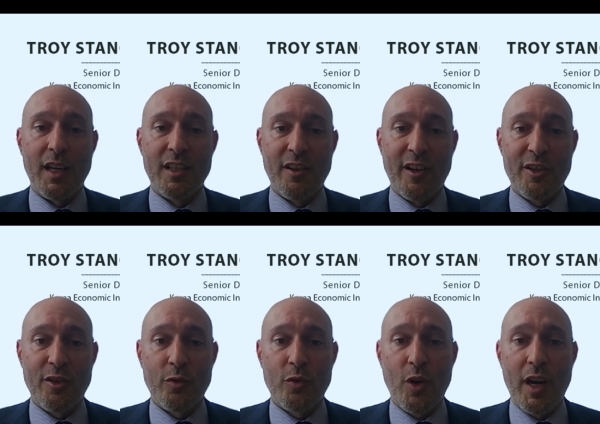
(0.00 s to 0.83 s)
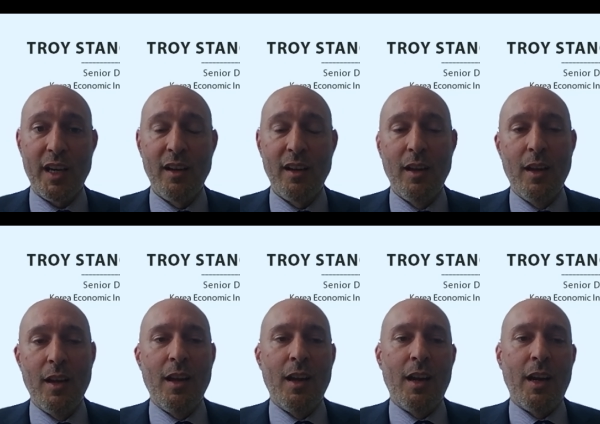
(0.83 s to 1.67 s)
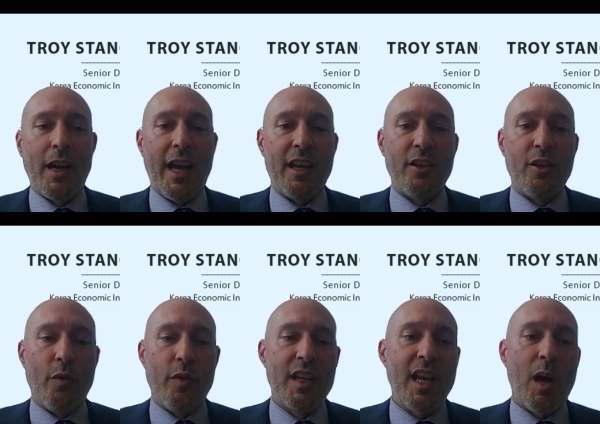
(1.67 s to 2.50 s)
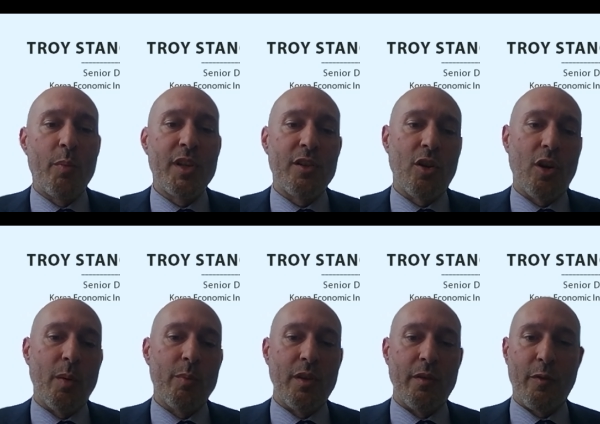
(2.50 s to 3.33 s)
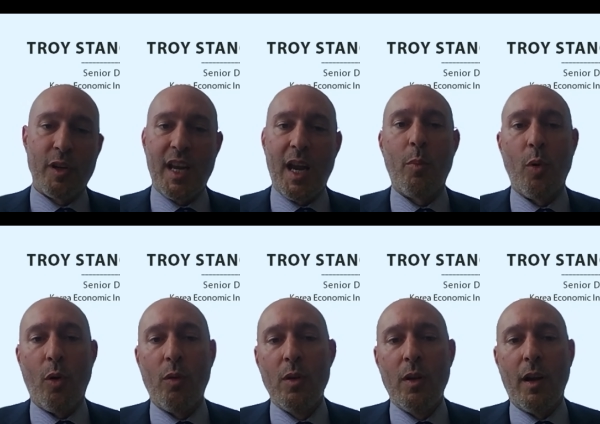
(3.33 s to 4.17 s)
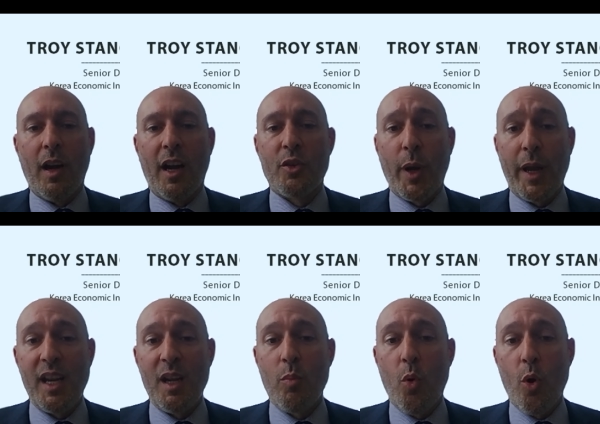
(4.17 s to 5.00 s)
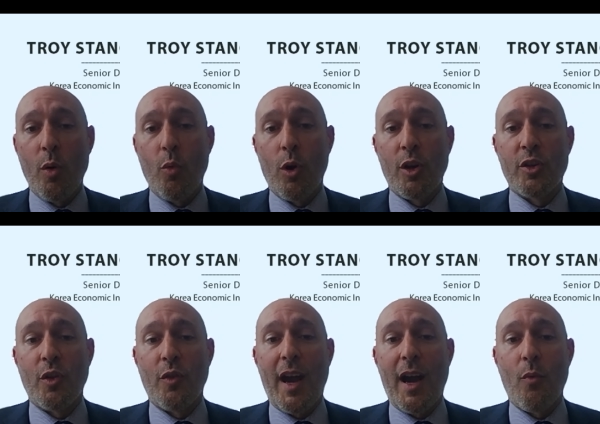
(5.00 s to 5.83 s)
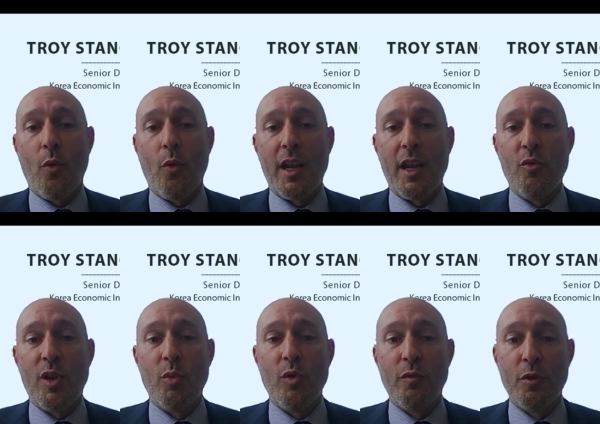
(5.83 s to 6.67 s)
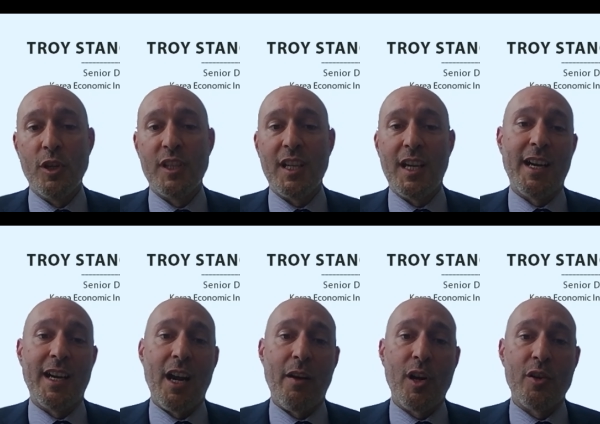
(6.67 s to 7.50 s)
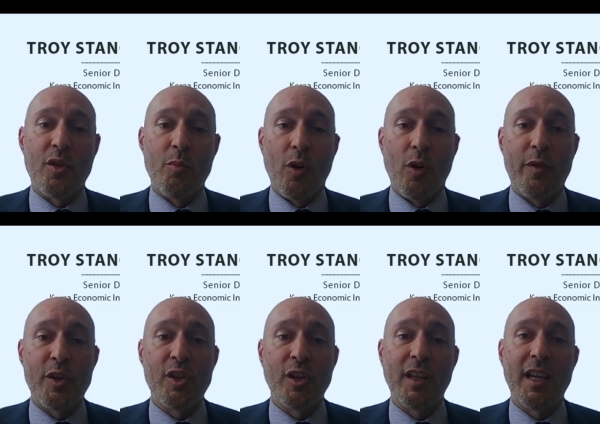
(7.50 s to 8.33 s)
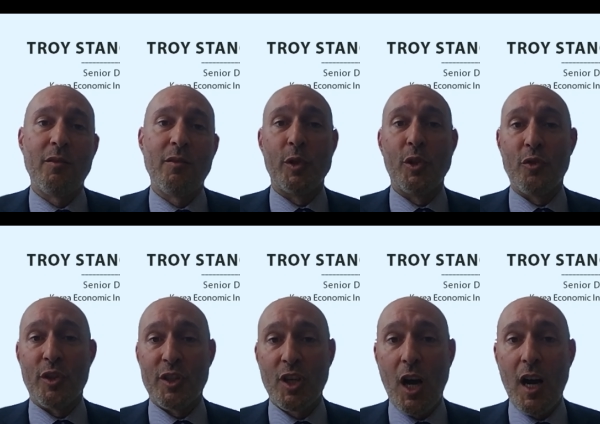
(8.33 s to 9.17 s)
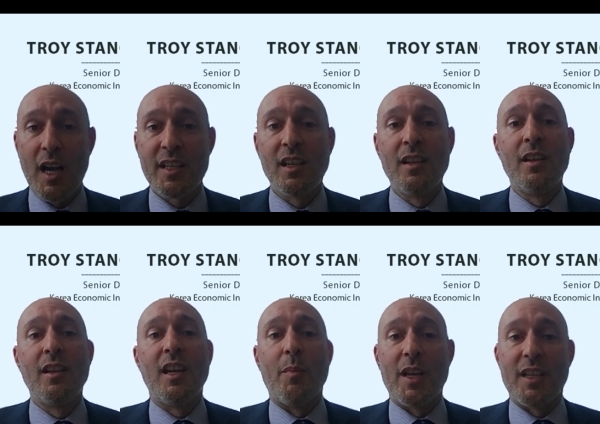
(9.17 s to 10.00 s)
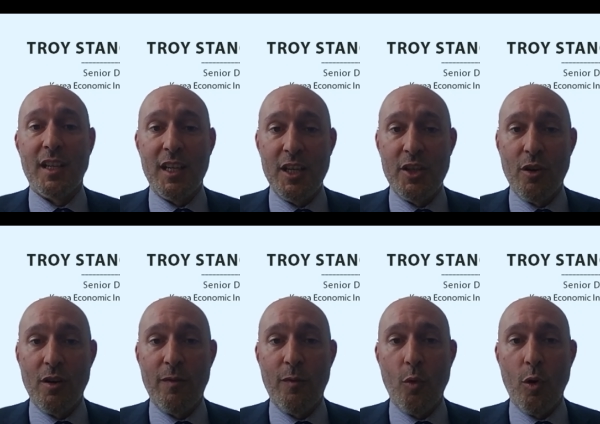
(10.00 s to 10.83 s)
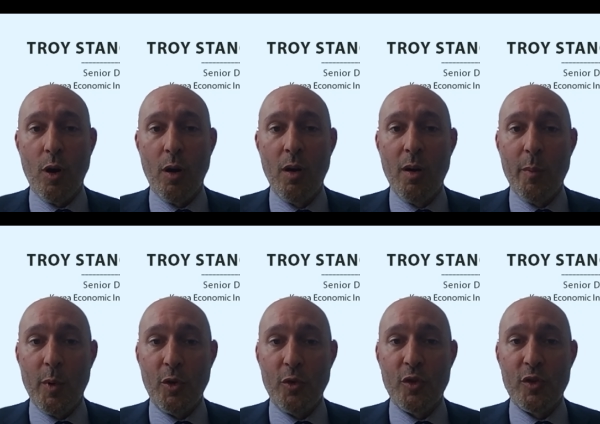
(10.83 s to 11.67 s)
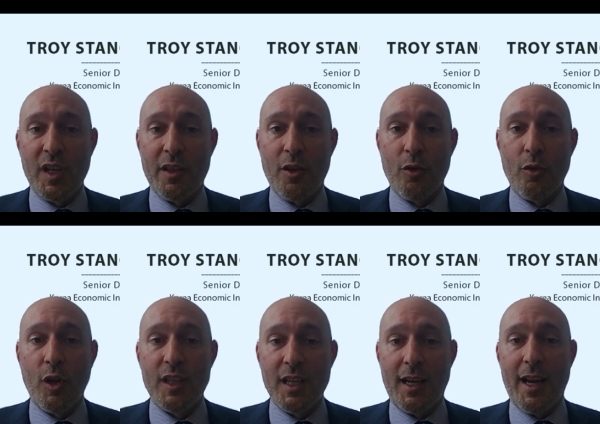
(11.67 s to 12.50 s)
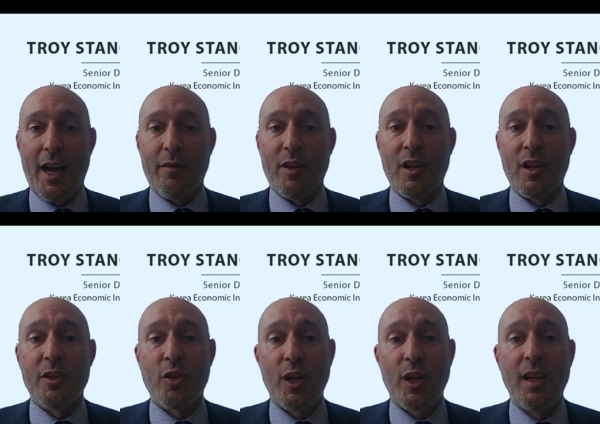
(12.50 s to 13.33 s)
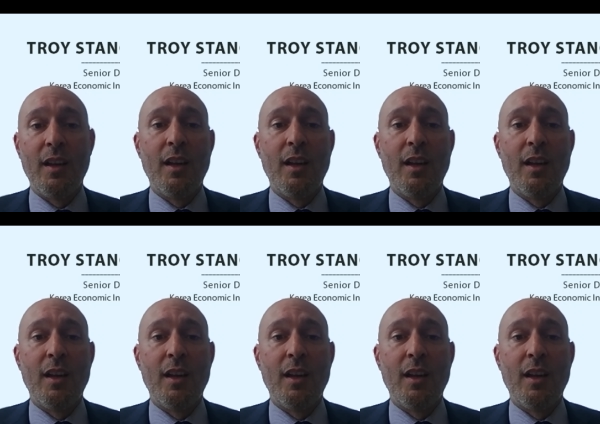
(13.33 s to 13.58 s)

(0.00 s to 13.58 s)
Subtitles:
into international trade. And this helps in terms of, for example, training port workers so that way you can move goods in and out of a country more efficiently, reduces costs, it makes it easier for producers to get their goods in and out of the country.